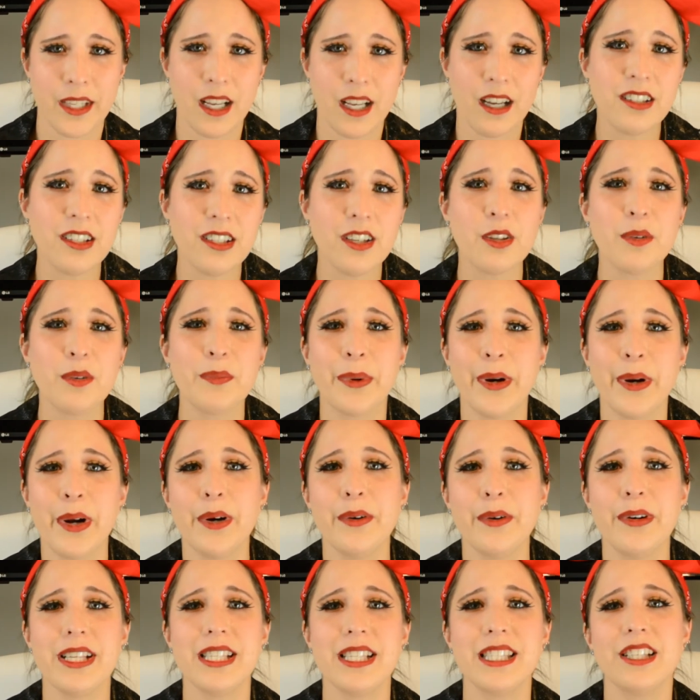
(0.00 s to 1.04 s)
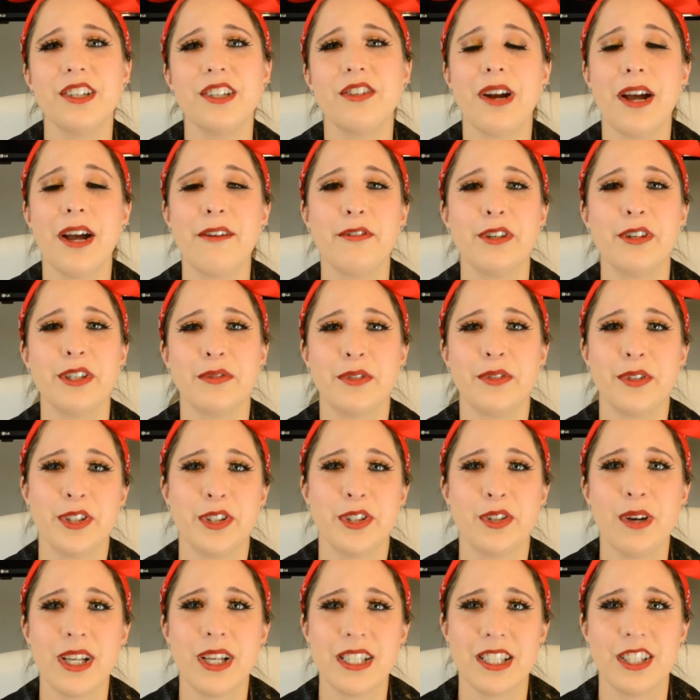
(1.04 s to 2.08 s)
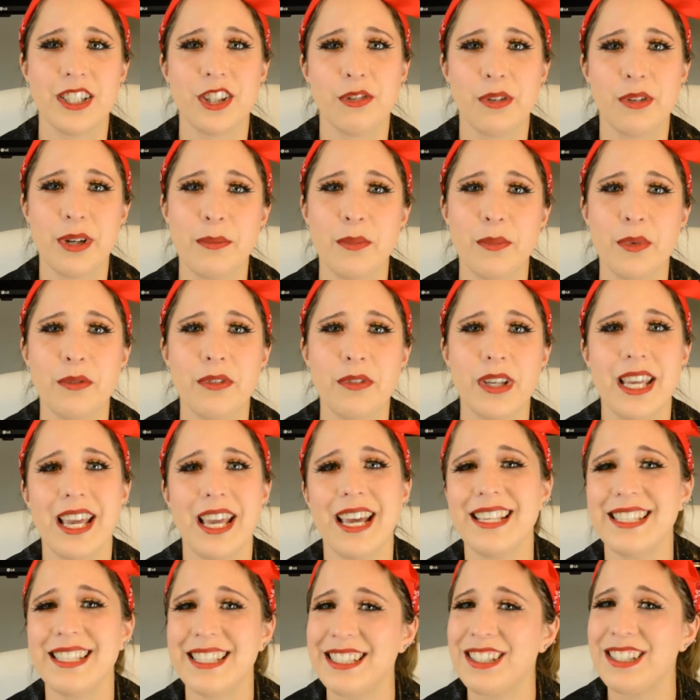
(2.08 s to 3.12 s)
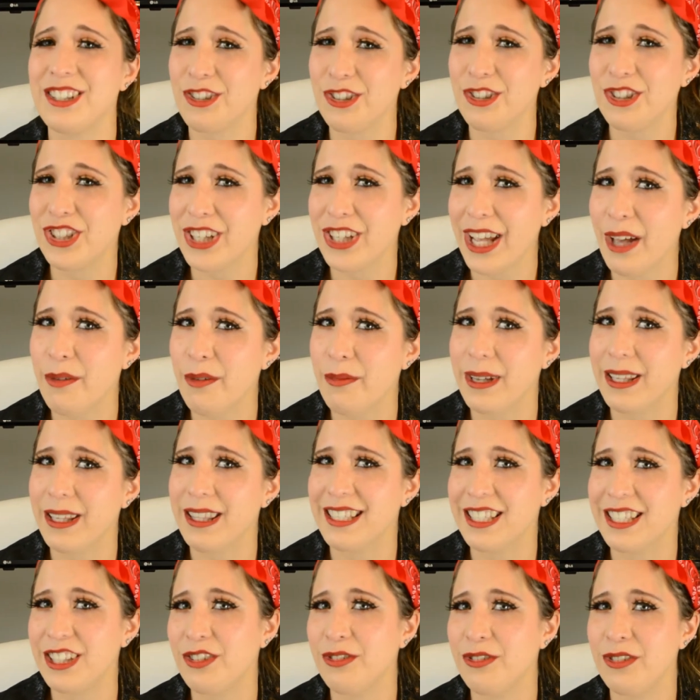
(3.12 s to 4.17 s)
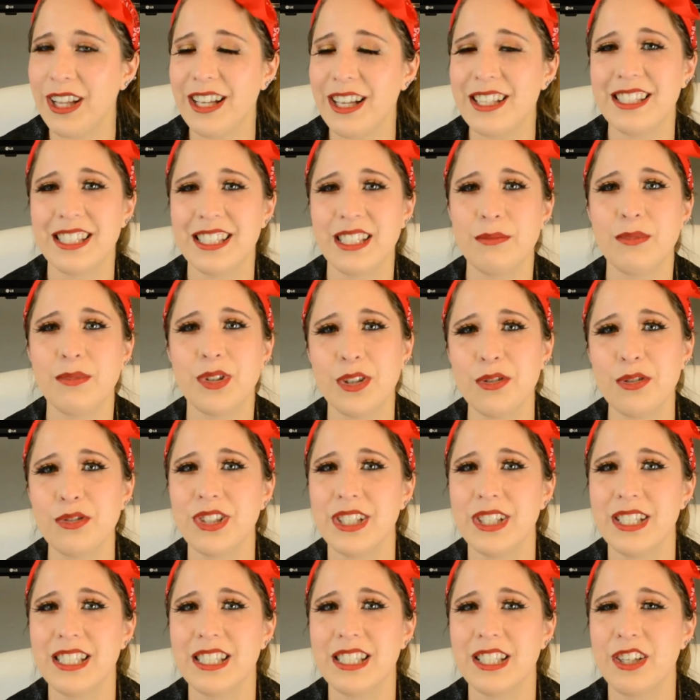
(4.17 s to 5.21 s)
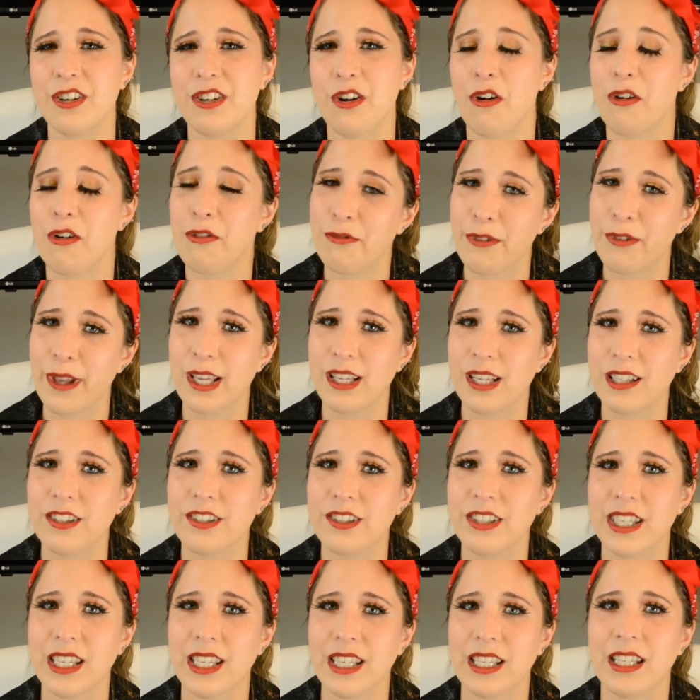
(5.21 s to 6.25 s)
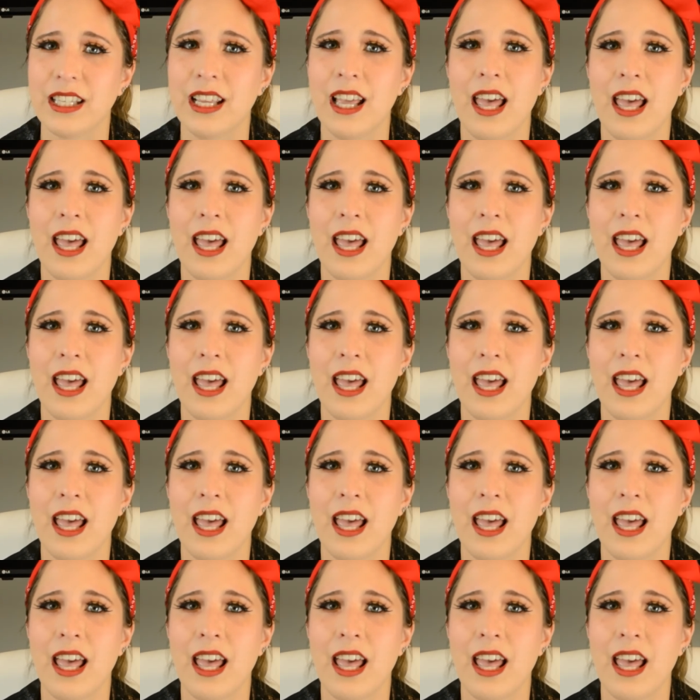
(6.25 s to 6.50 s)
Another pro is the graphics for 2003 movie isn't too shabby. They do not seem too cheesy or fake looking.